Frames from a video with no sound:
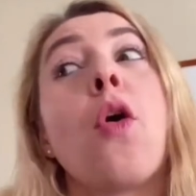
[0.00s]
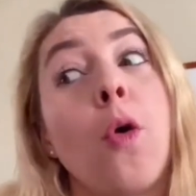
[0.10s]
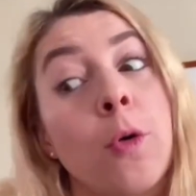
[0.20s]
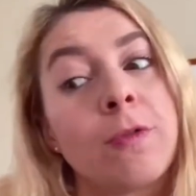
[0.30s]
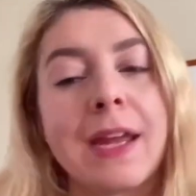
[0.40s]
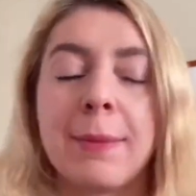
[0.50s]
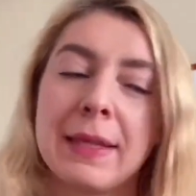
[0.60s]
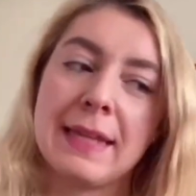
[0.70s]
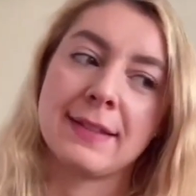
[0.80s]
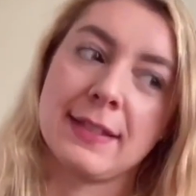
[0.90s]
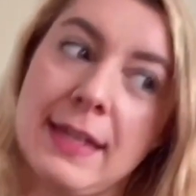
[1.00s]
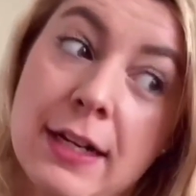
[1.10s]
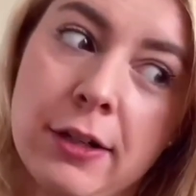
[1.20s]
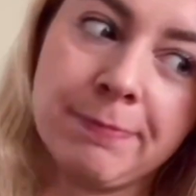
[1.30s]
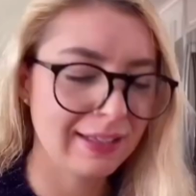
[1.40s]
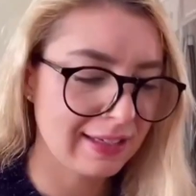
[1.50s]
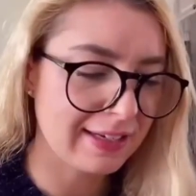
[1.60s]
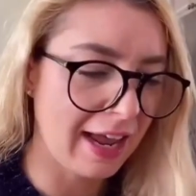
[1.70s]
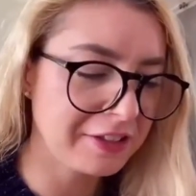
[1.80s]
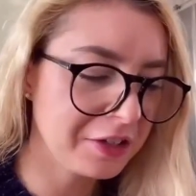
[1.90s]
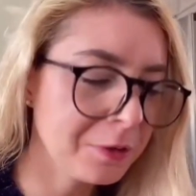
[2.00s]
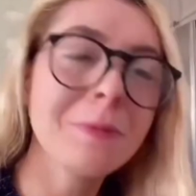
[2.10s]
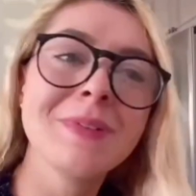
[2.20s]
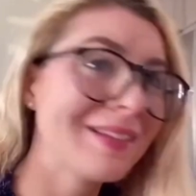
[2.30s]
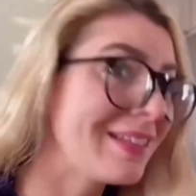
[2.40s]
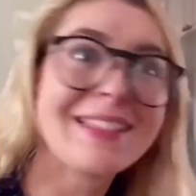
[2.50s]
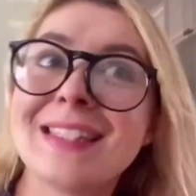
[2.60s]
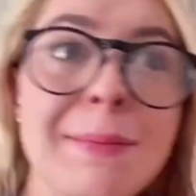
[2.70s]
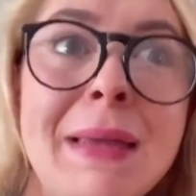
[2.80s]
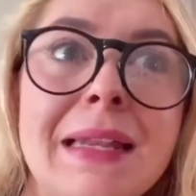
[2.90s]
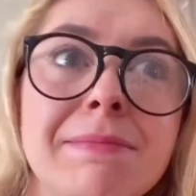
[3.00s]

whole family isn't here. Natsu, zip it.